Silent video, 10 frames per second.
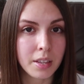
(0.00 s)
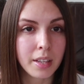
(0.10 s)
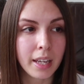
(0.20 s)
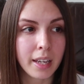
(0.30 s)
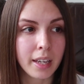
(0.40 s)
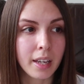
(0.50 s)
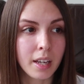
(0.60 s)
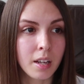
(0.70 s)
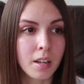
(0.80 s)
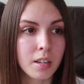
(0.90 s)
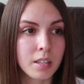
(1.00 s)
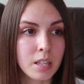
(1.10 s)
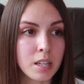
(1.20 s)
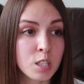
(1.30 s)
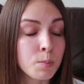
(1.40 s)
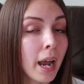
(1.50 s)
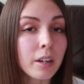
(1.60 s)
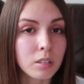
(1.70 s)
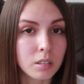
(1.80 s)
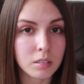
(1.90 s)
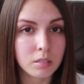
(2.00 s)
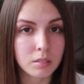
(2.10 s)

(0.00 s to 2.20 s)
and they spiral